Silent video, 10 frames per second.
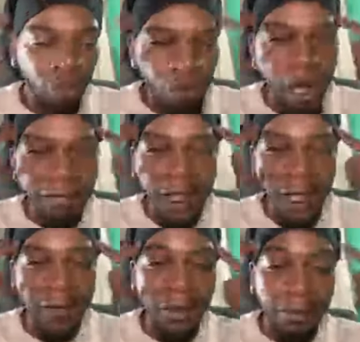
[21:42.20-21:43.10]
then you have
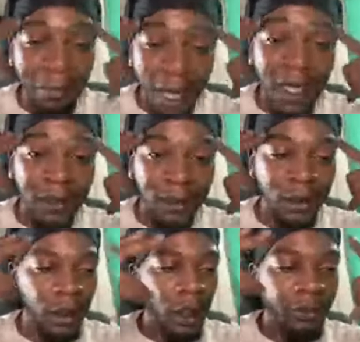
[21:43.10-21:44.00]
to have the
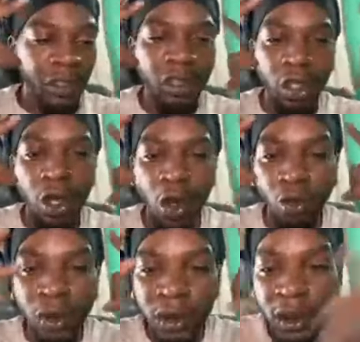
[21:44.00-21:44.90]
mindset that the
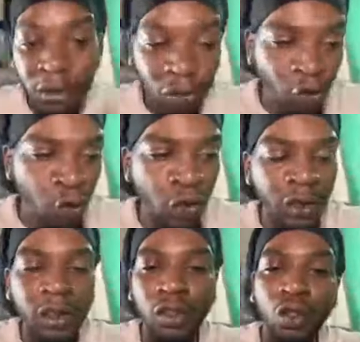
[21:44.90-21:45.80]
only thing you're
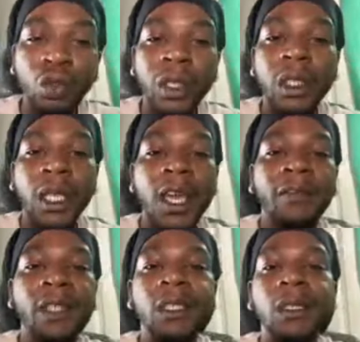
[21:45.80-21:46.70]
going to do in
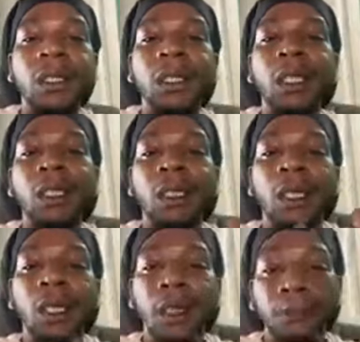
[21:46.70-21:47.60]
life is get
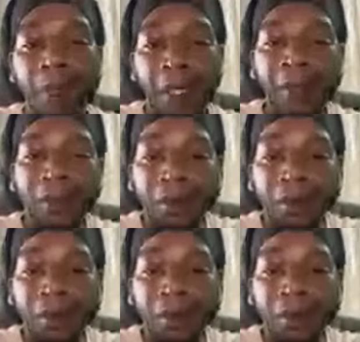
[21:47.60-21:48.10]
better.